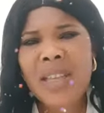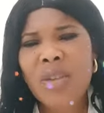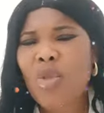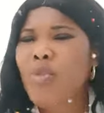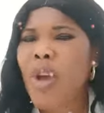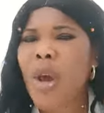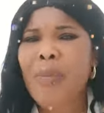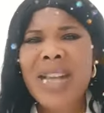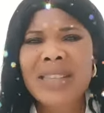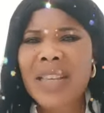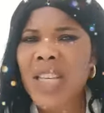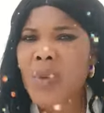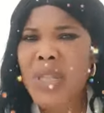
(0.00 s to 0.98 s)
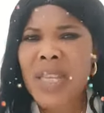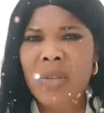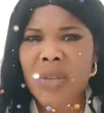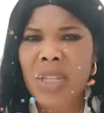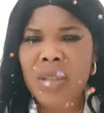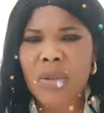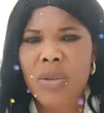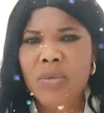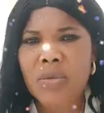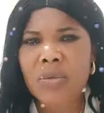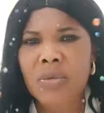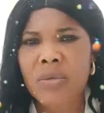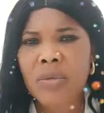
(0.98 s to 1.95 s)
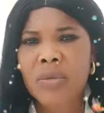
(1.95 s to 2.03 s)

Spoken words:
Who be Obazee when they know they talk to?